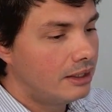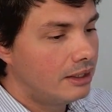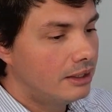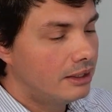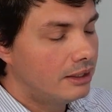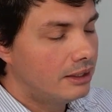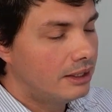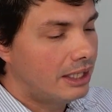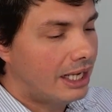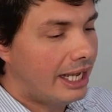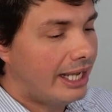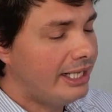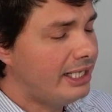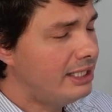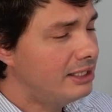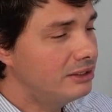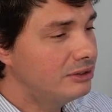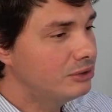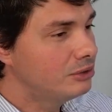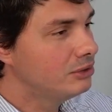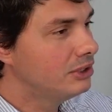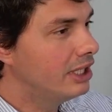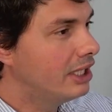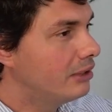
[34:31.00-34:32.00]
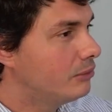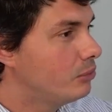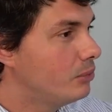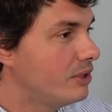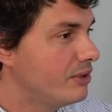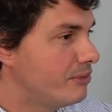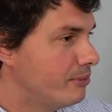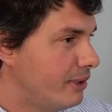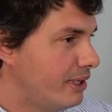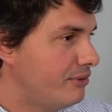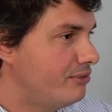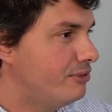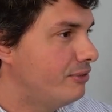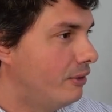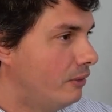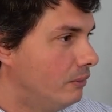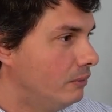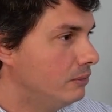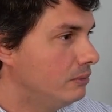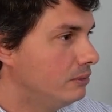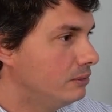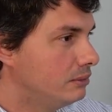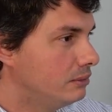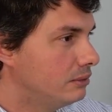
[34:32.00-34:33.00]
I can do that with my phone.
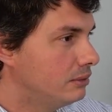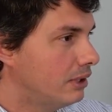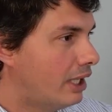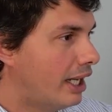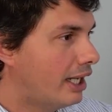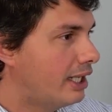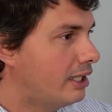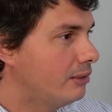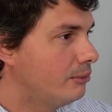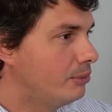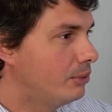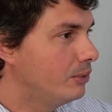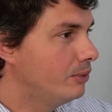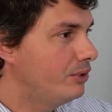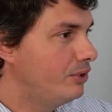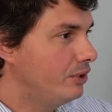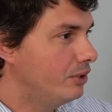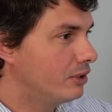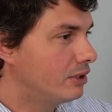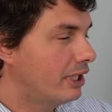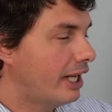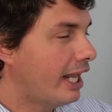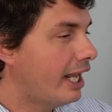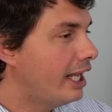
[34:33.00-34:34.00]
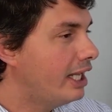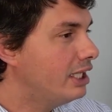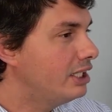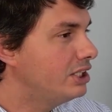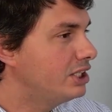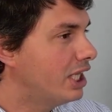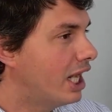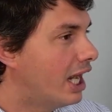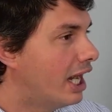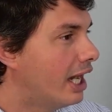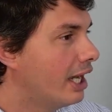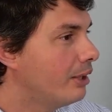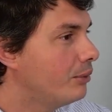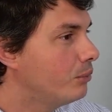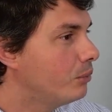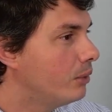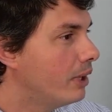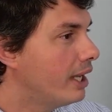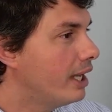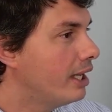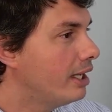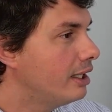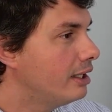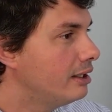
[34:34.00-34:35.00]
I can put your age, height,
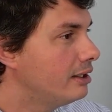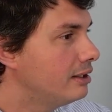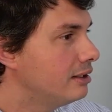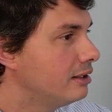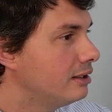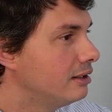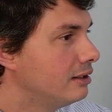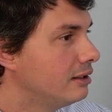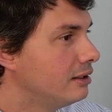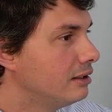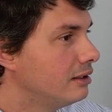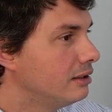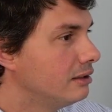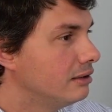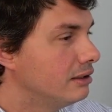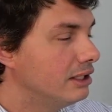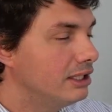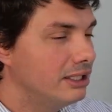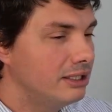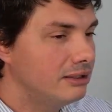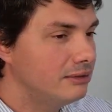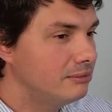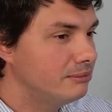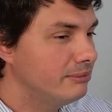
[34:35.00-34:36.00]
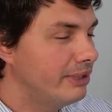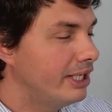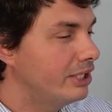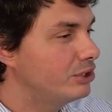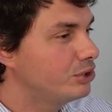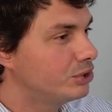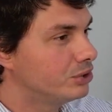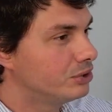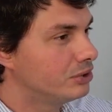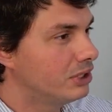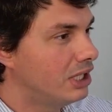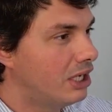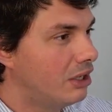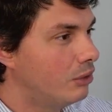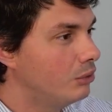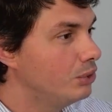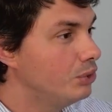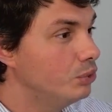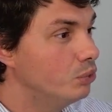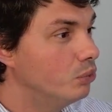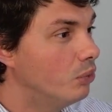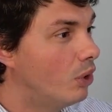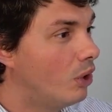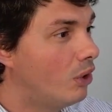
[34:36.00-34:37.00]
weight, and measure how you
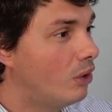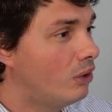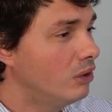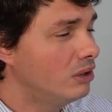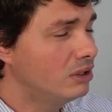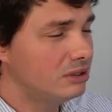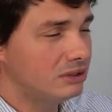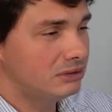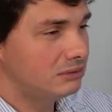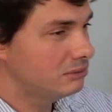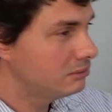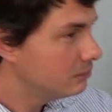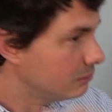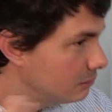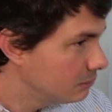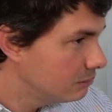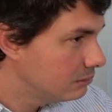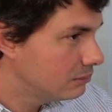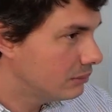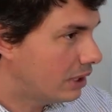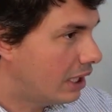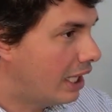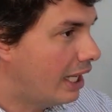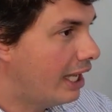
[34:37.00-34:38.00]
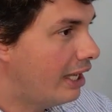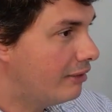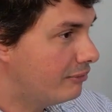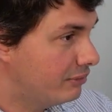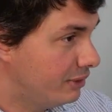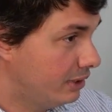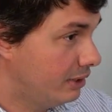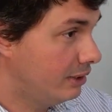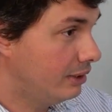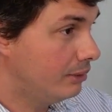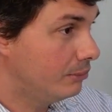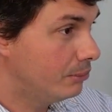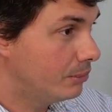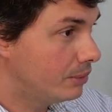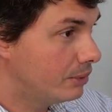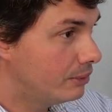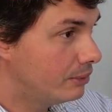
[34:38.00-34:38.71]
walk. I have the number.